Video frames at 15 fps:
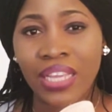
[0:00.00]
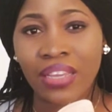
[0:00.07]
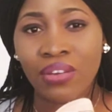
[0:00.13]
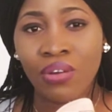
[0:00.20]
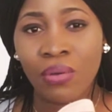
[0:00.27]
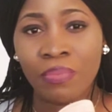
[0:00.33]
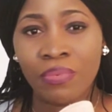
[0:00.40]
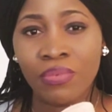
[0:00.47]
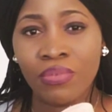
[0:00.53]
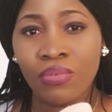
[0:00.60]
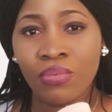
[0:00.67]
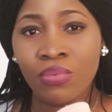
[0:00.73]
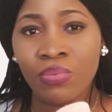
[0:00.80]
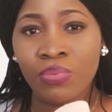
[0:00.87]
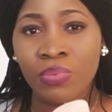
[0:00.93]
like
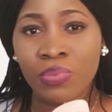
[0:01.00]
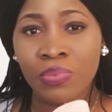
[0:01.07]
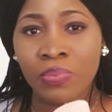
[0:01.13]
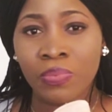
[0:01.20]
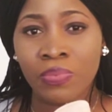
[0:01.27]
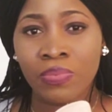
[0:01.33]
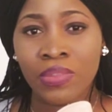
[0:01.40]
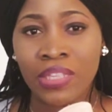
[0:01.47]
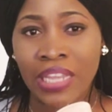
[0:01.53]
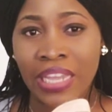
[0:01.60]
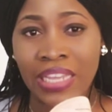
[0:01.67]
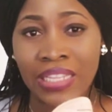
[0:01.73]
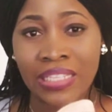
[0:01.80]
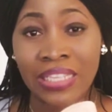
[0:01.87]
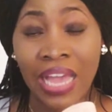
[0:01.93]
couple
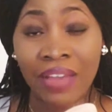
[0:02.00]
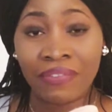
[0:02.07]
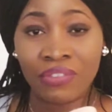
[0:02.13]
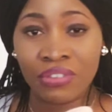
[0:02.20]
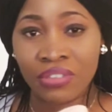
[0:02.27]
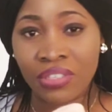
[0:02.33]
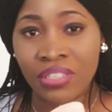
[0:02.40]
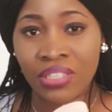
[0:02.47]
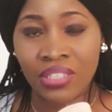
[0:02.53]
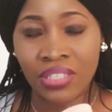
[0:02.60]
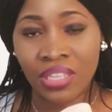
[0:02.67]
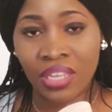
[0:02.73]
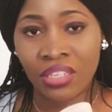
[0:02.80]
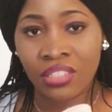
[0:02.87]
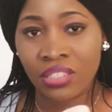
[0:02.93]
days after
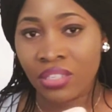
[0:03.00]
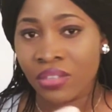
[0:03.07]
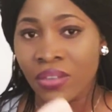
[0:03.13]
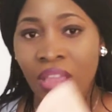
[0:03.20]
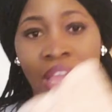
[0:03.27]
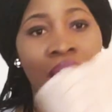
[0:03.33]
C-section.